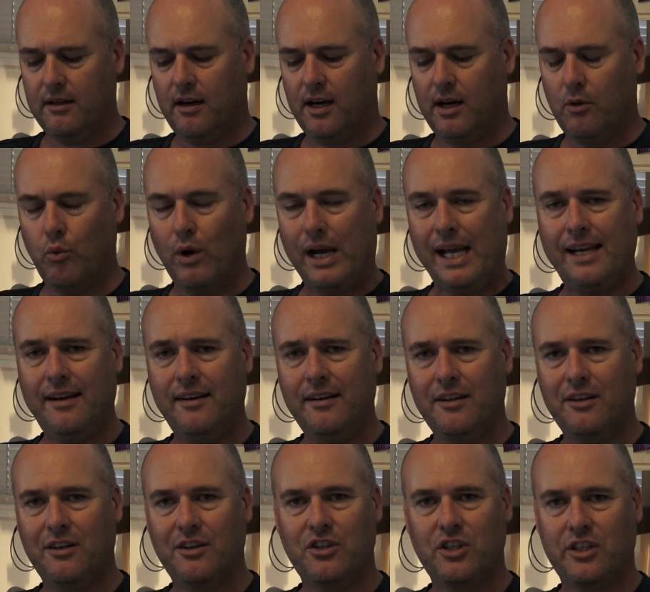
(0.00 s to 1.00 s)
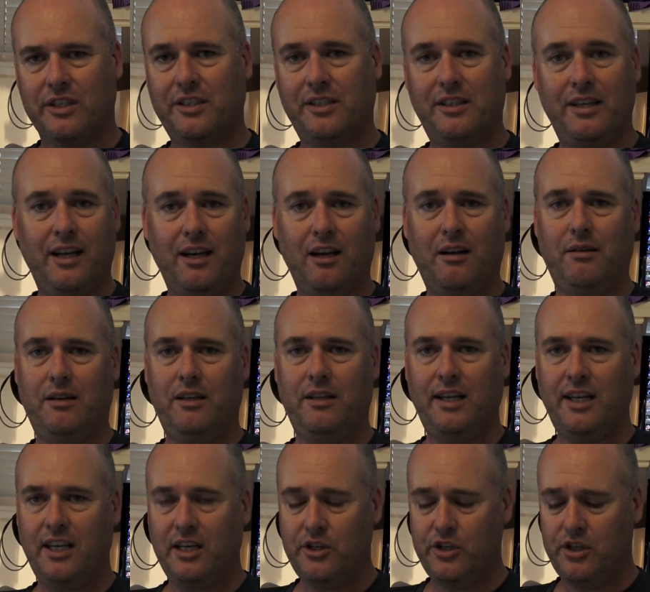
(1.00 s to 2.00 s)
I weighed it just now in the
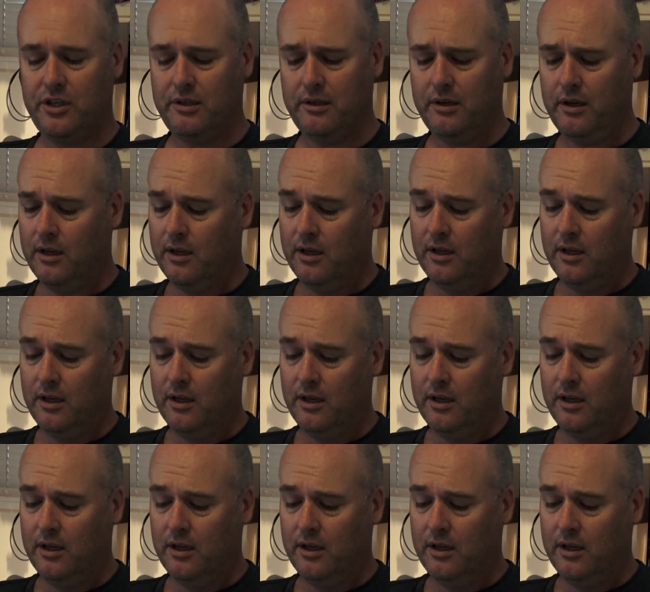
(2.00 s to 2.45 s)
kitchen,